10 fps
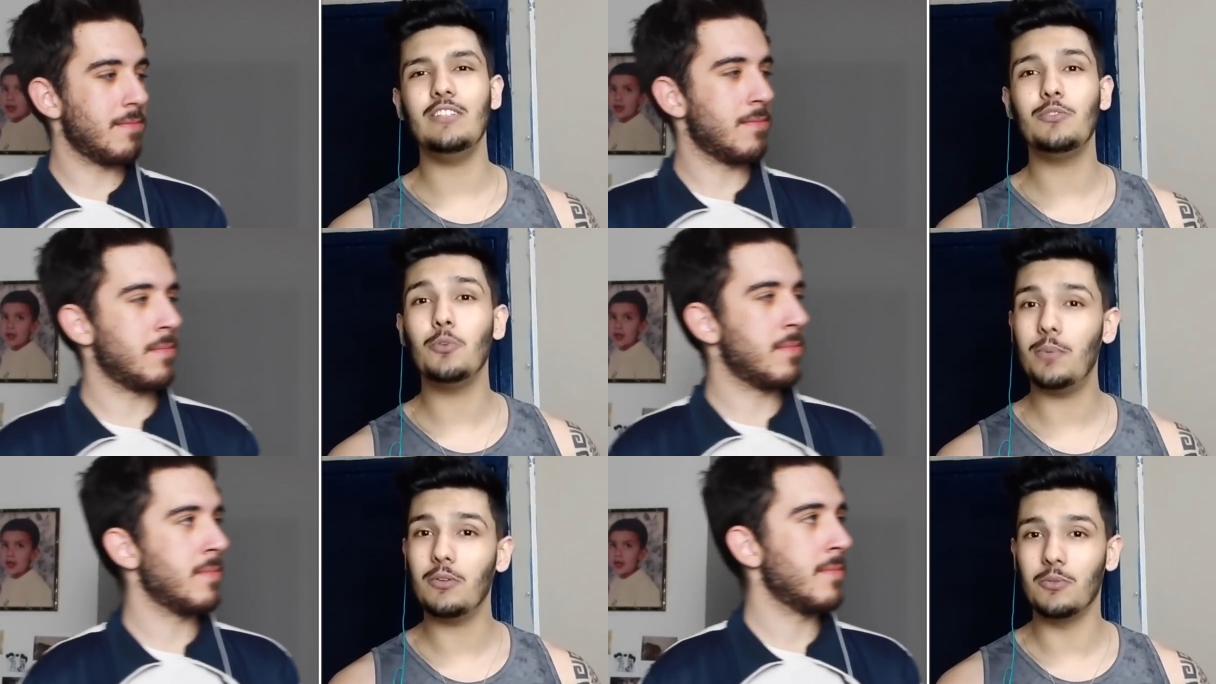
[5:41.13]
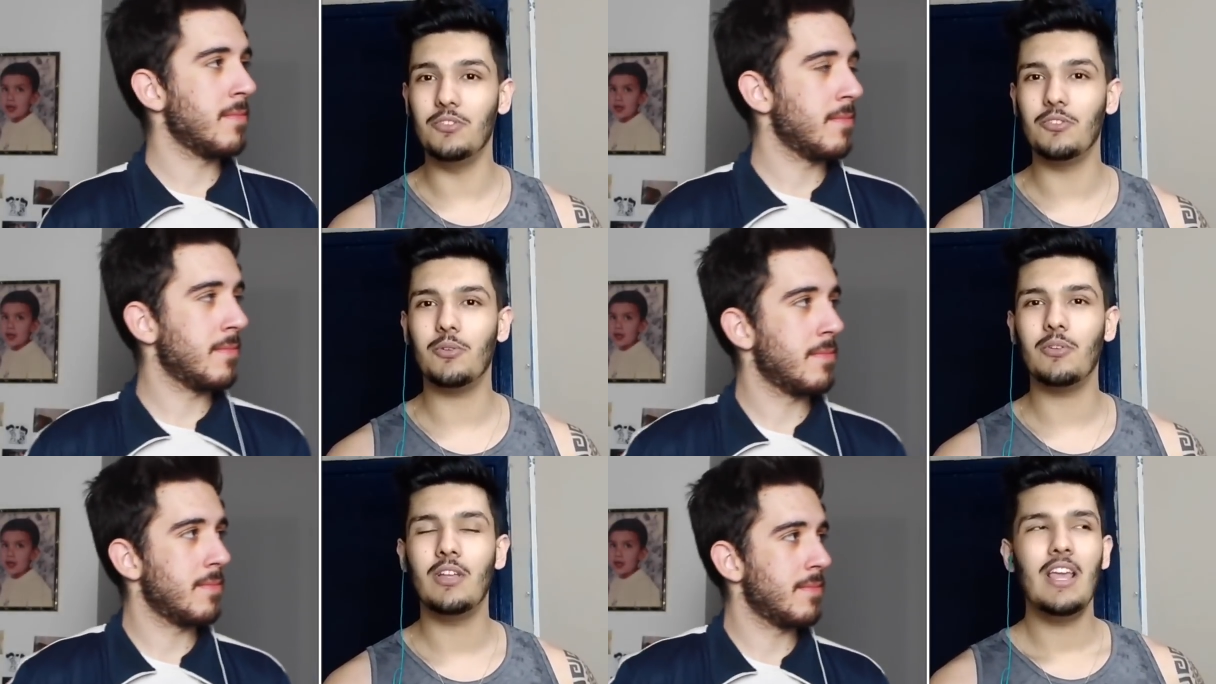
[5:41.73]
Speaker 1: It's super good, you
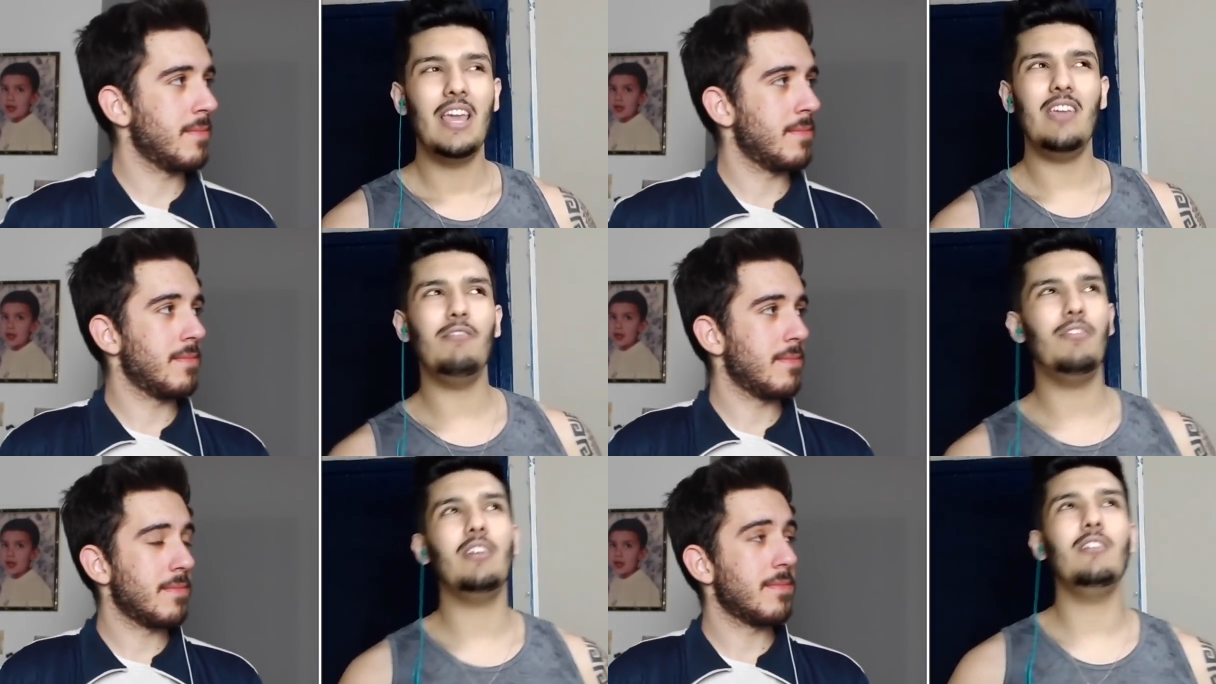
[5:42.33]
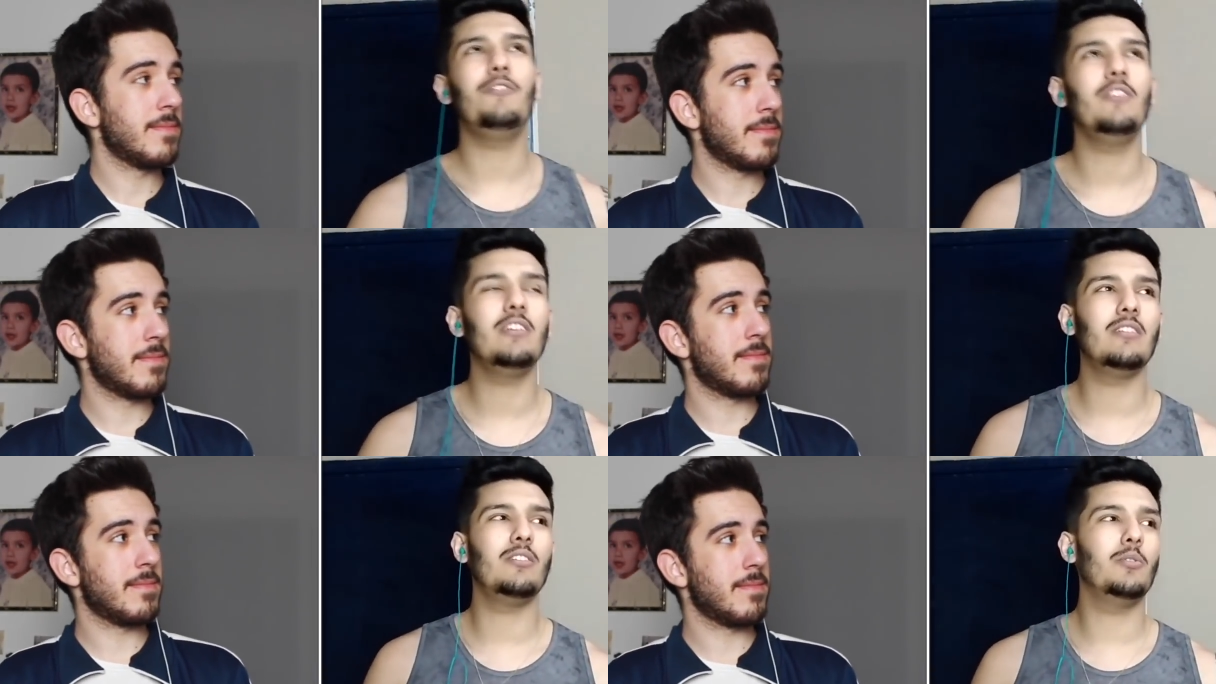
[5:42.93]
know. Even if
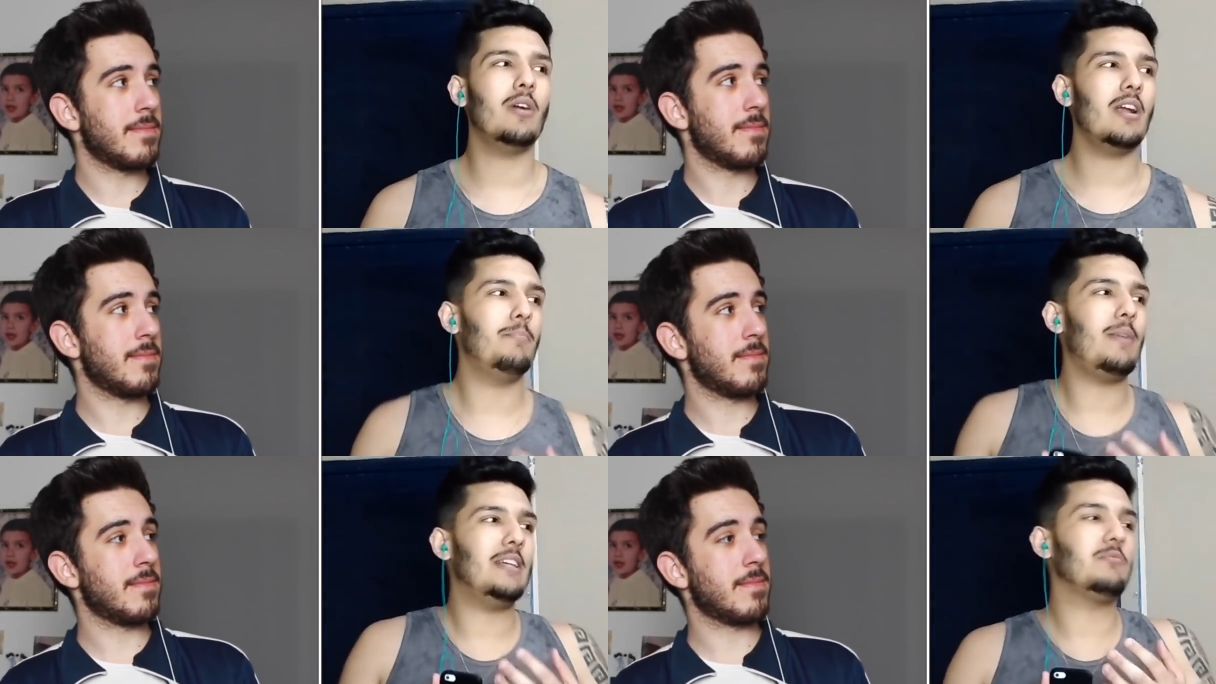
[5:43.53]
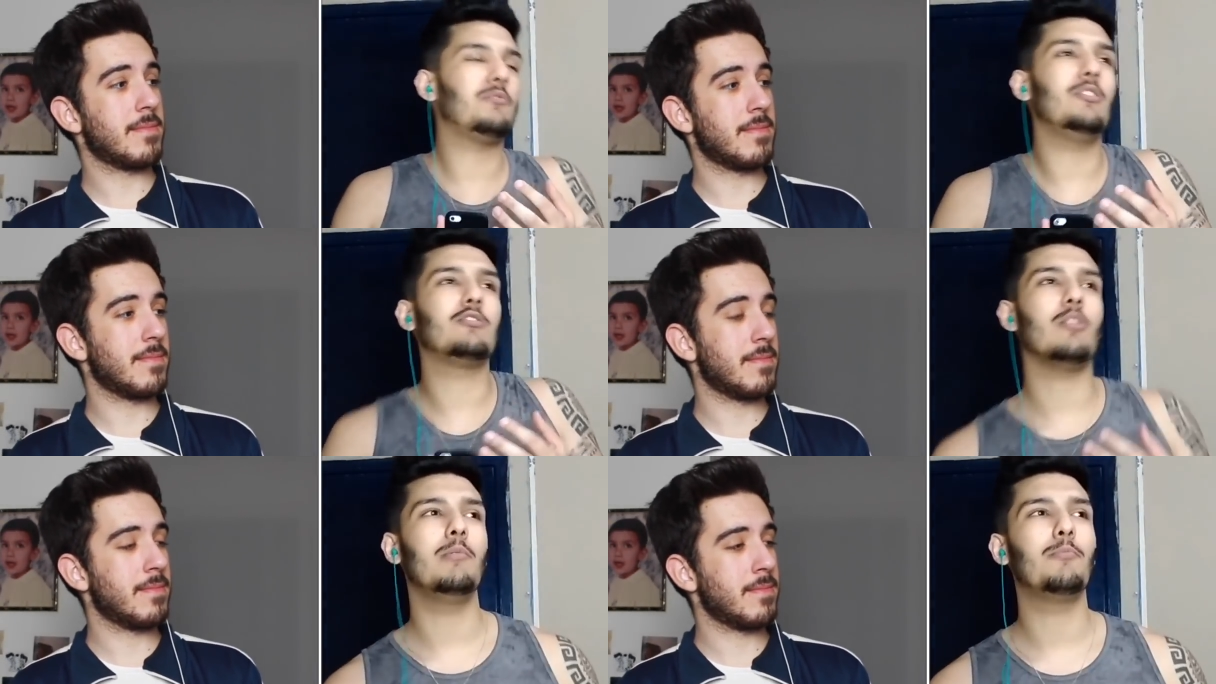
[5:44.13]
you are passing for
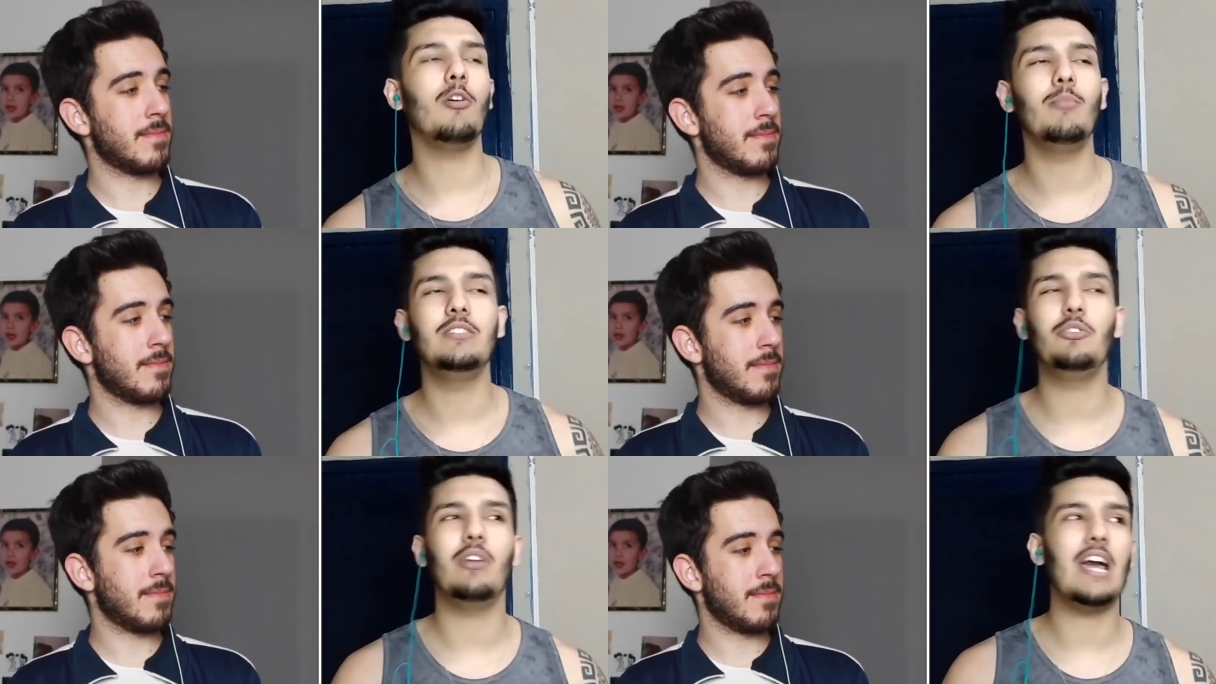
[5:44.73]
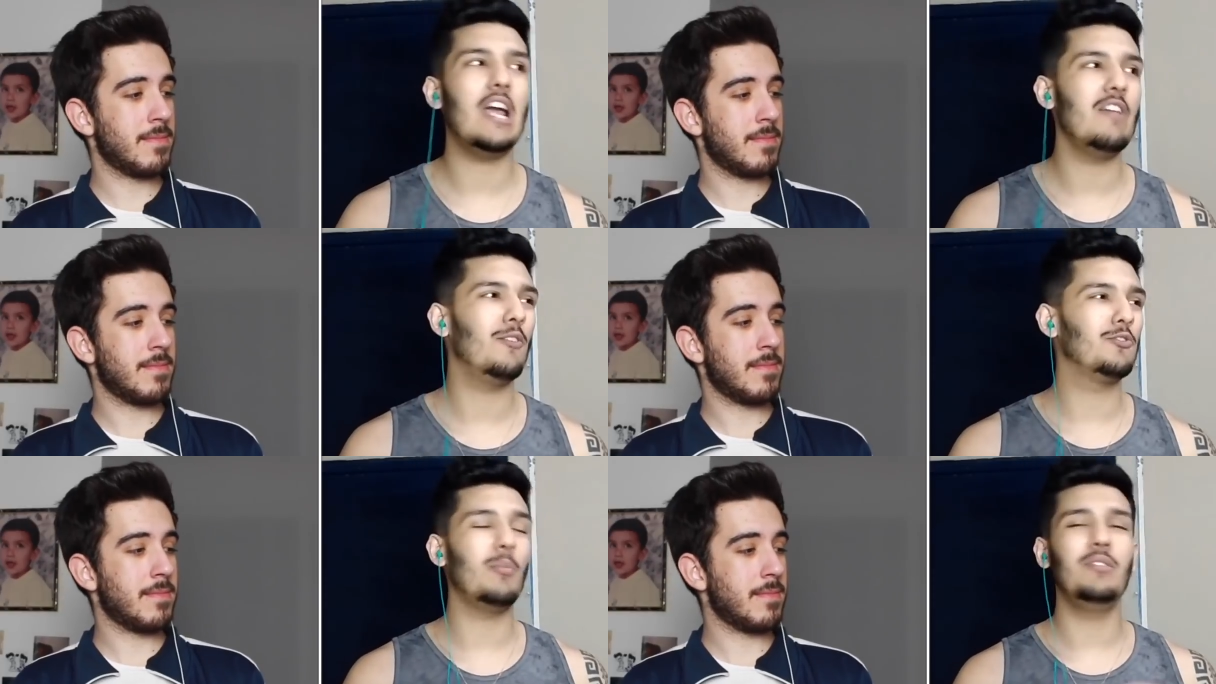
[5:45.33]
some problems in your life
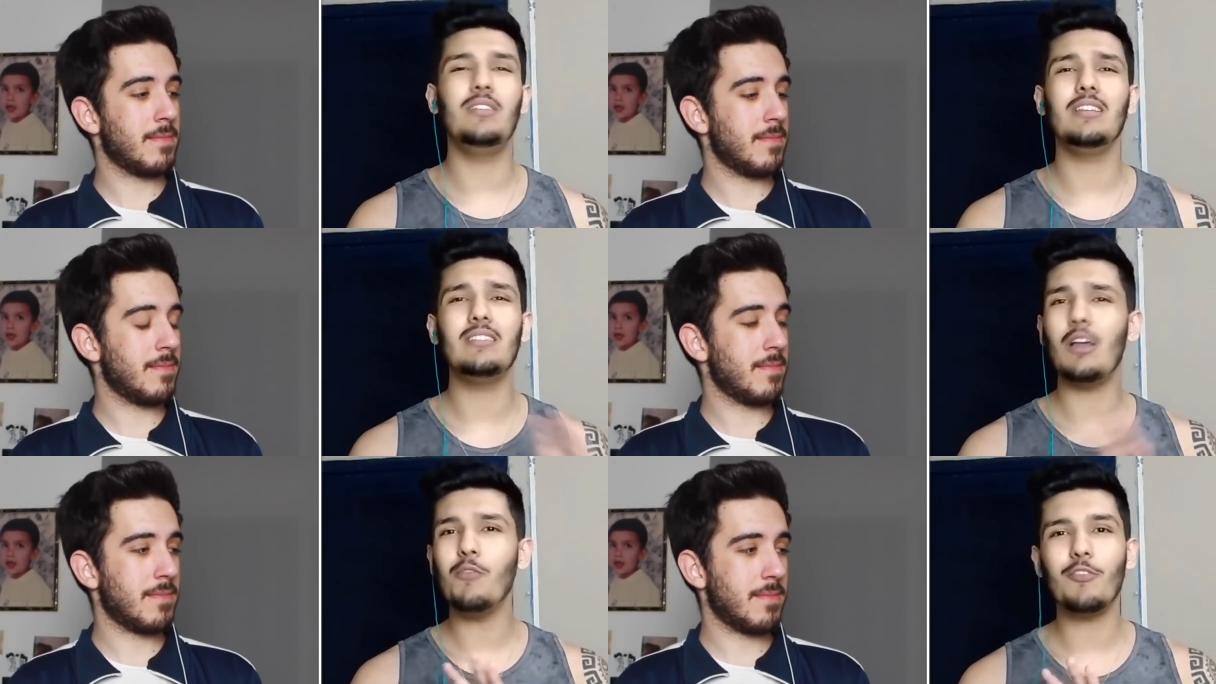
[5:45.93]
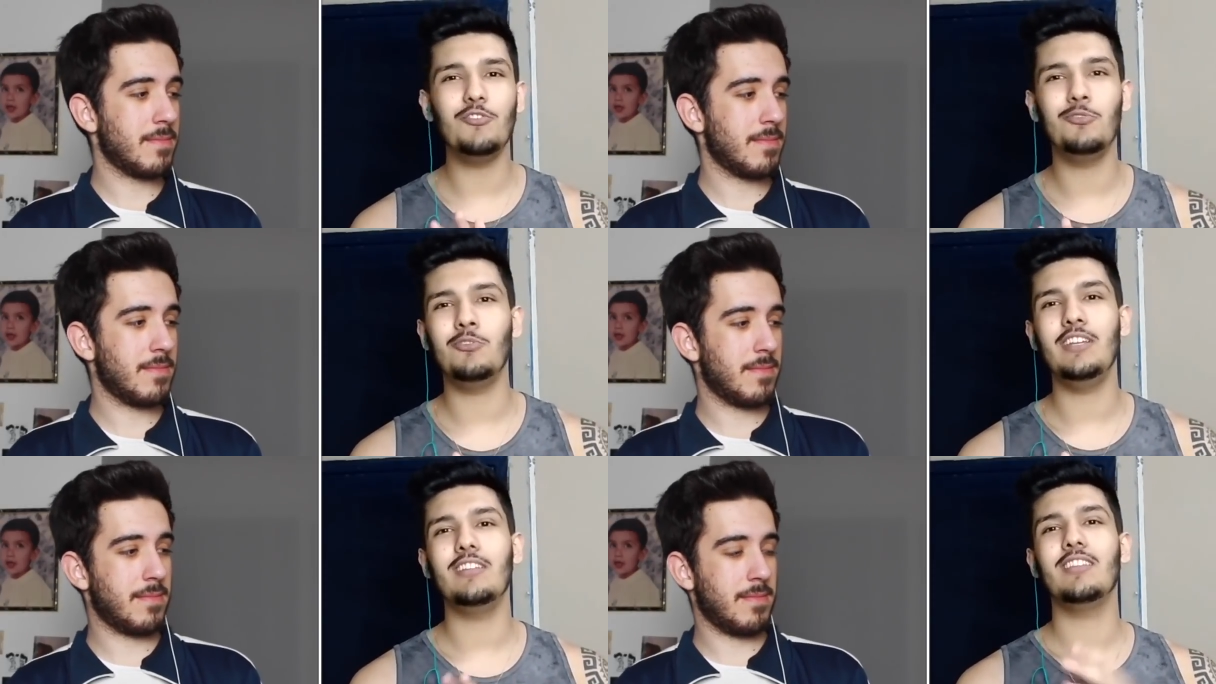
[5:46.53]
or something, tell for
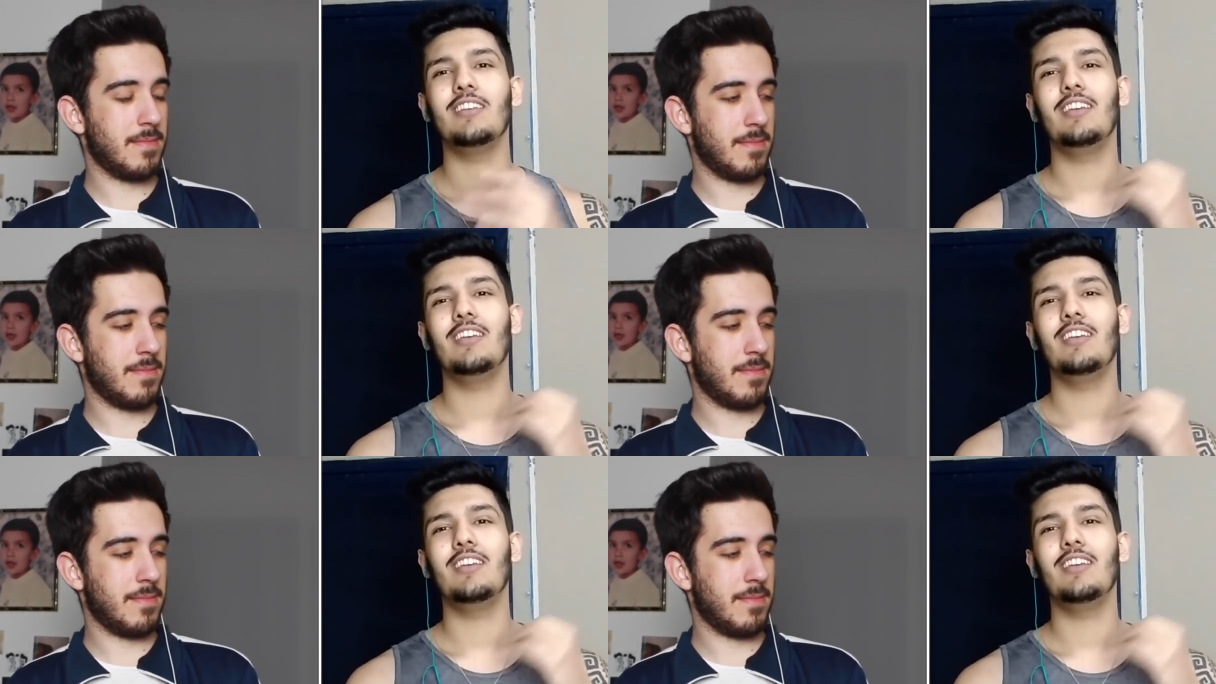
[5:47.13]
Julia